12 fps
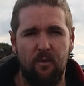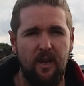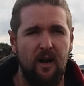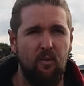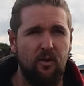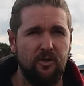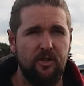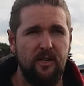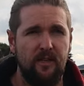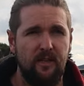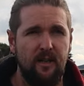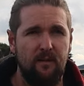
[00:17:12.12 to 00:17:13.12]
we are
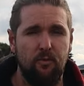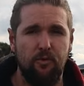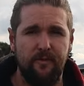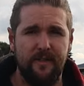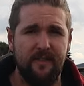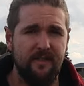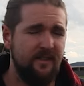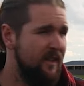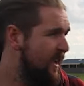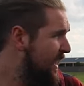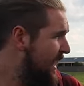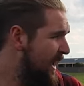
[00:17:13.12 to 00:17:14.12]
watching movies.
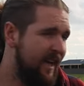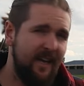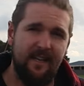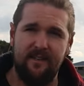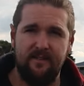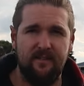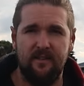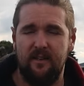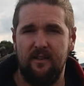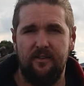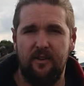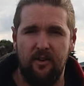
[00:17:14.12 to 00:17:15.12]
And
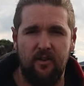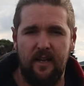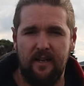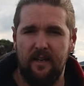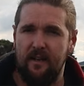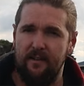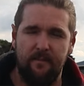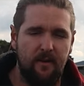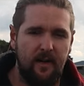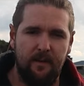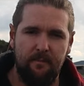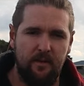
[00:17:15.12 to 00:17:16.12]
you know, like,
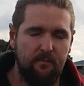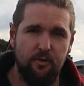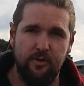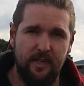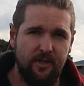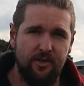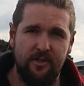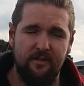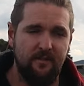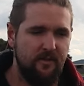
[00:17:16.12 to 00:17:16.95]
I'm a musician,